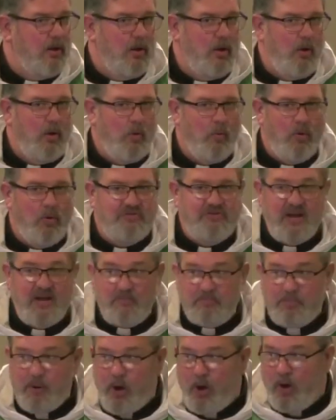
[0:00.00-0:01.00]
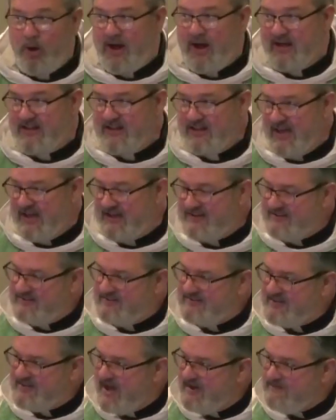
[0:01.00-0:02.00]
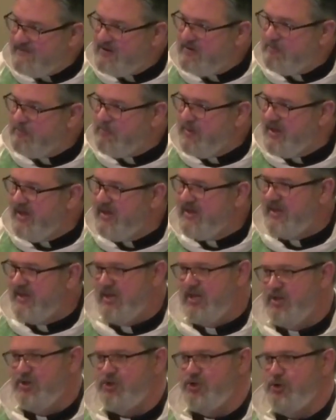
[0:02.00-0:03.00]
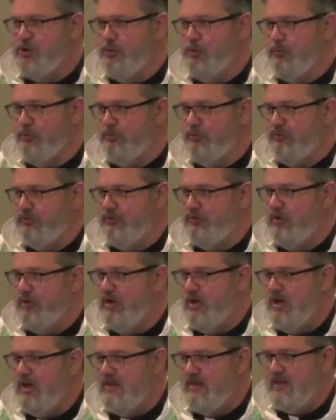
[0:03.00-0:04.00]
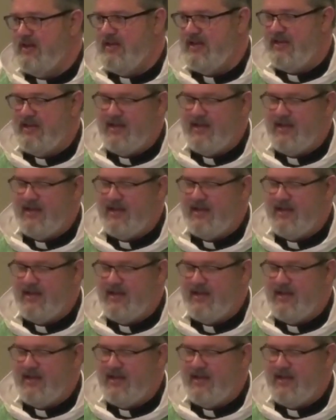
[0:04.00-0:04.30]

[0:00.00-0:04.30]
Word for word: Well, St. Paul had like seven big issues that he hit.